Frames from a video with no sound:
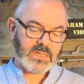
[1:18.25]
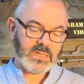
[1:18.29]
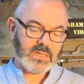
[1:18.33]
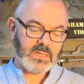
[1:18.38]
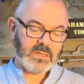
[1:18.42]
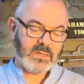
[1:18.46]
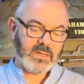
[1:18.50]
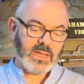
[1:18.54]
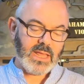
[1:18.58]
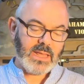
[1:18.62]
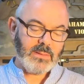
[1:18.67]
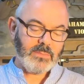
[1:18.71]

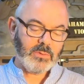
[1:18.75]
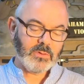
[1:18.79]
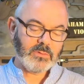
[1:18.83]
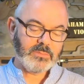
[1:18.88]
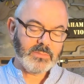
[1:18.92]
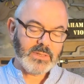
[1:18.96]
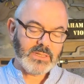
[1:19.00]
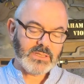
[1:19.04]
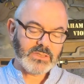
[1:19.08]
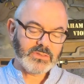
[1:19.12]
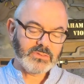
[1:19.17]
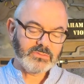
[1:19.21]
enabled
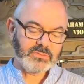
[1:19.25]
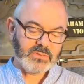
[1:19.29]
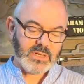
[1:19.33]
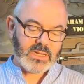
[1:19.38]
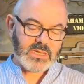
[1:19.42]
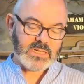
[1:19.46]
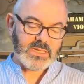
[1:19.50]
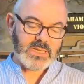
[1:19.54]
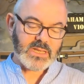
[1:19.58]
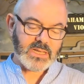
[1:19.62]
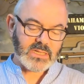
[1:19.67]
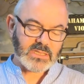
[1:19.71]
me to
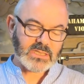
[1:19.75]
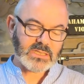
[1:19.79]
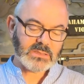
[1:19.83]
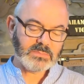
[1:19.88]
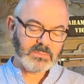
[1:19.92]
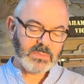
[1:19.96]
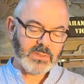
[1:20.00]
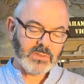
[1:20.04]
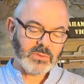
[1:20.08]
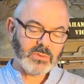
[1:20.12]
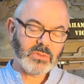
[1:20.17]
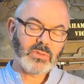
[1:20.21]
really
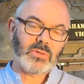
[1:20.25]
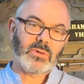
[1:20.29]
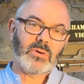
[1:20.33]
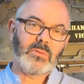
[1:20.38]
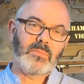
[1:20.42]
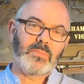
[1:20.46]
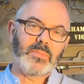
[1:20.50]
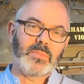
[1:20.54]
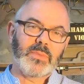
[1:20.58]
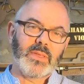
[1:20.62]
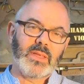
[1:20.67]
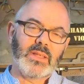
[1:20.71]
explore
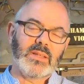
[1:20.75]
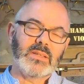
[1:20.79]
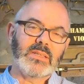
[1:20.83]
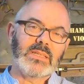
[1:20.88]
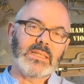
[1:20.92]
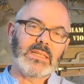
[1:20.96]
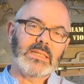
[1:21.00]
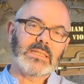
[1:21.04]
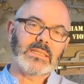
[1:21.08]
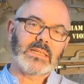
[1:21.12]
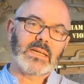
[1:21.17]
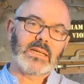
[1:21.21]
in
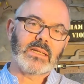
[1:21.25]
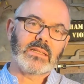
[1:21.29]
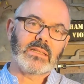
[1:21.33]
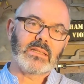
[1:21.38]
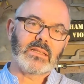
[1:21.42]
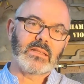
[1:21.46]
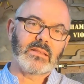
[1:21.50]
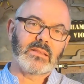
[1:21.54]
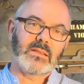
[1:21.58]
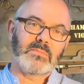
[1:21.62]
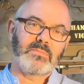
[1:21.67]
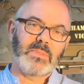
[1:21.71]
detail
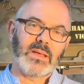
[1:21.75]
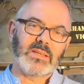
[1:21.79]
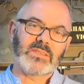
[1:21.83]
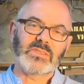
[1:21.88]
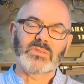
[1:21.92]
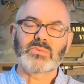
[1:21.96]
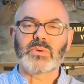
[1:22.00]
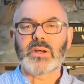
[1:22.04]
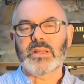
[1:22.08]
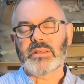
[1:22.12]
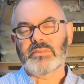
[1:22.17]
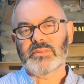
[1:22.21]
the
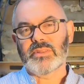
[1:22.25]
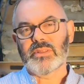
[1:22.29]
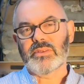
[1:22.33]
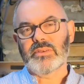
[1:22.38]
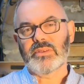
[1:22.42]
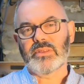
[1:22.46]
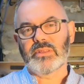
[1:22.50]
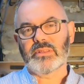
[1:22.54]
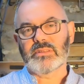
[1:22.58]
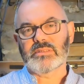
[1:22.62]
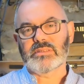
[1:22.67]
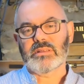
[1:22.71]
best way of
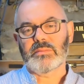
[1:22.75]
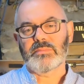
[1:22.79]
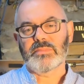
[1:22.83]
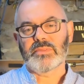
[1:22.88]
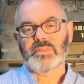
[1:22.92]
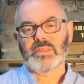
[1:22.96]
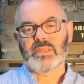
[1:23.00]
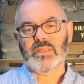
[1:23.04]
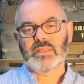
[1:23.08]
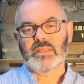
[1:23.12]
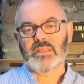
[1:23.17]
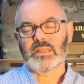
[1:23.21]
doing
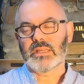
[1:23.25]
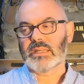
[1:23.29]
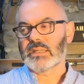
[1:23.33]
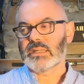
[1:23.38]
something.